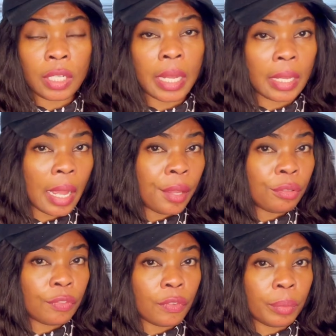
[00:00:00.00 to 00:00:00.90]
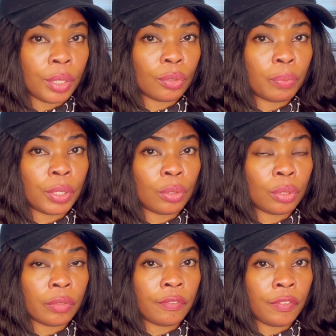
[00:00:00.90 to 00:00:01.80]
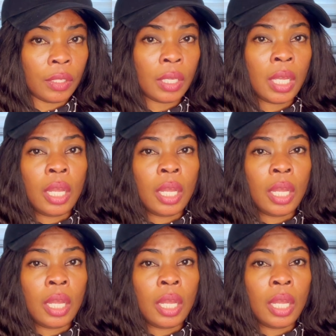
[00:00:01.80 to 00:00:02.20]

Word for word: Like I use from A to P tuition fee,